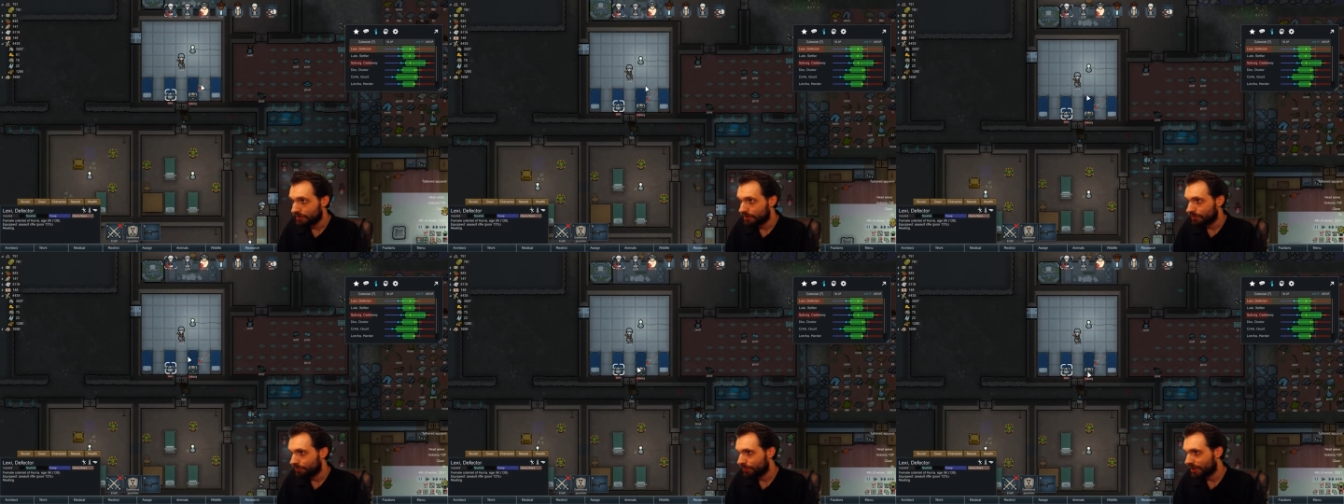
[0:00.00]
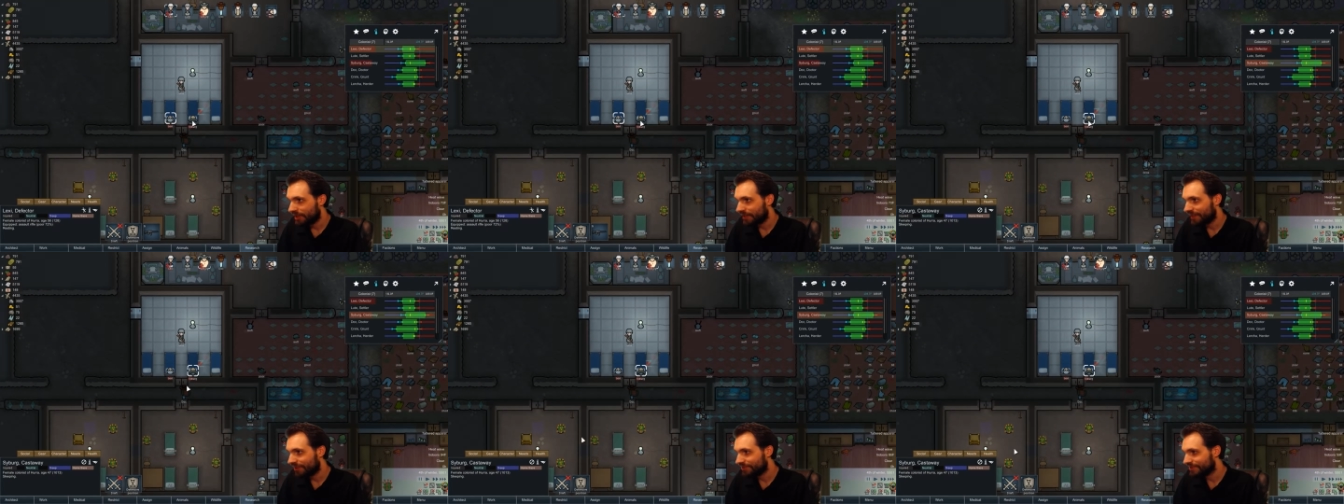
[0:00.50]

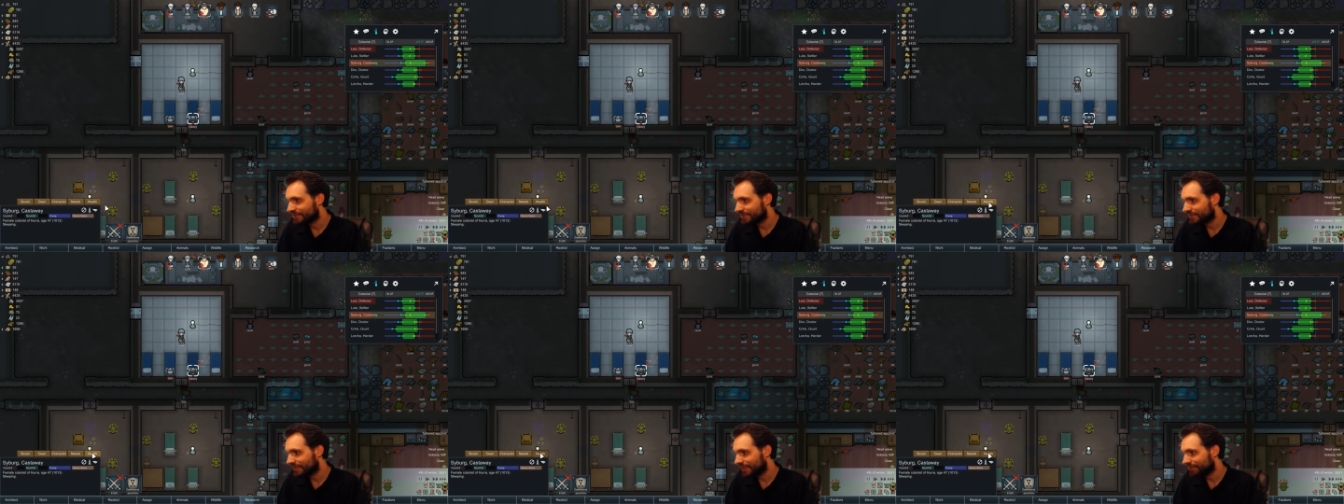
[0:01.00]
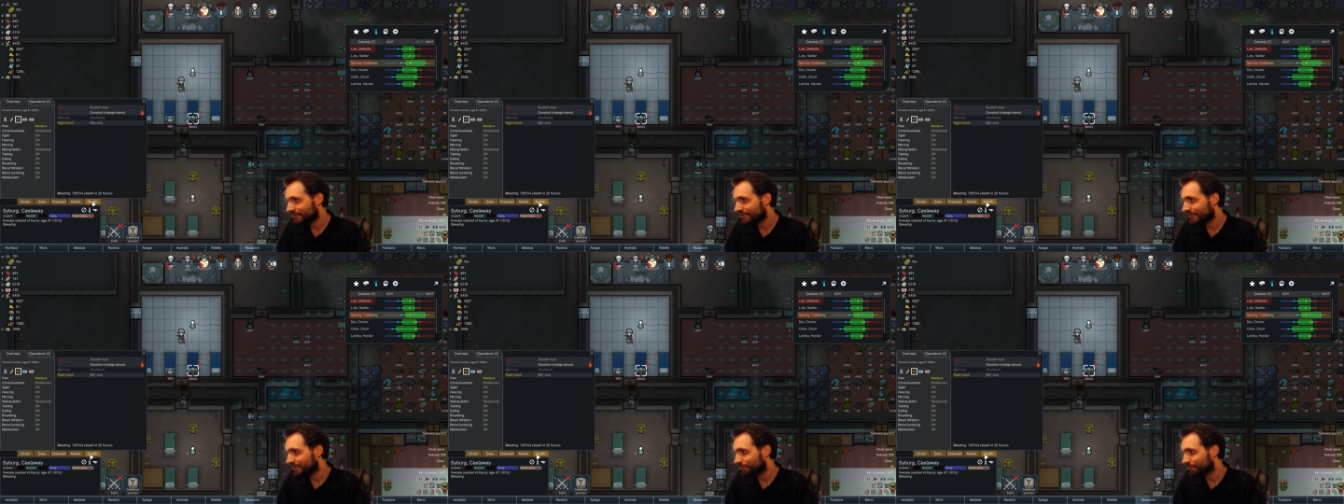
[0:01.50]
man that was just that was
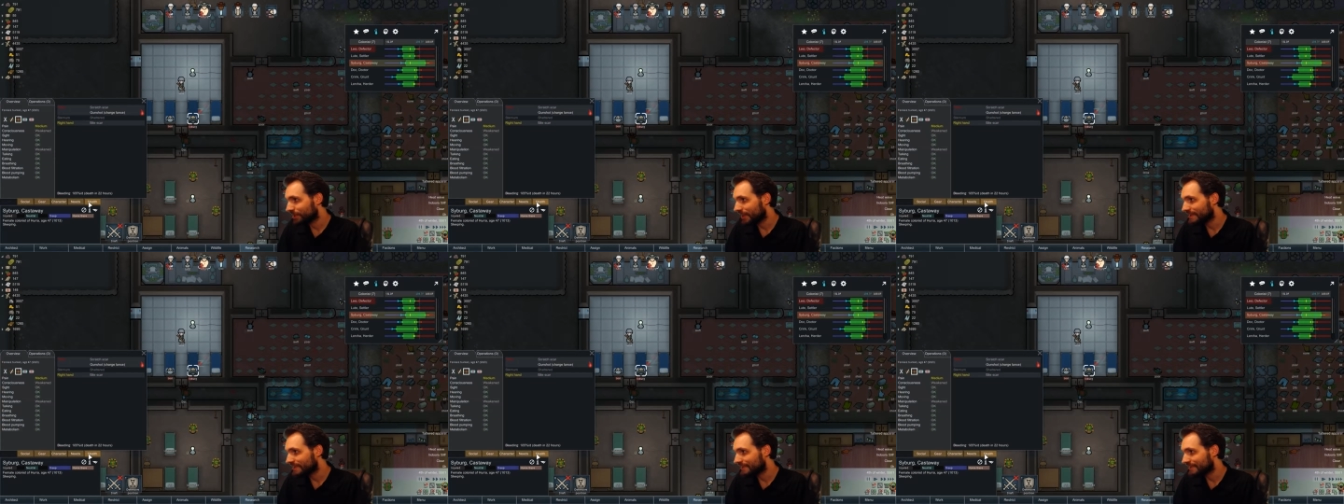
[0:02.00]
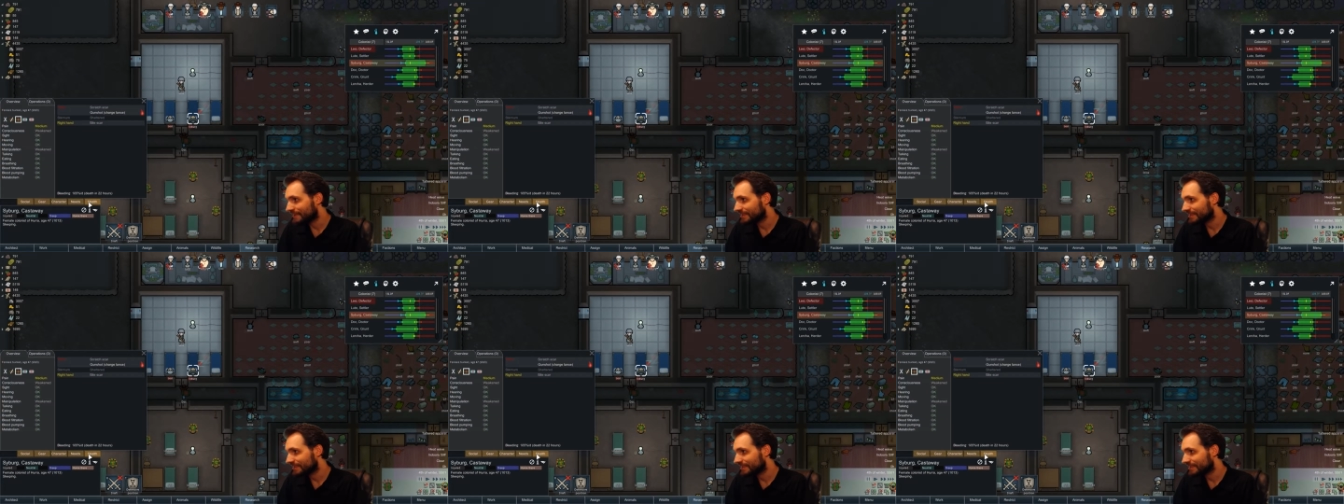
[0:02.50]
unpleasant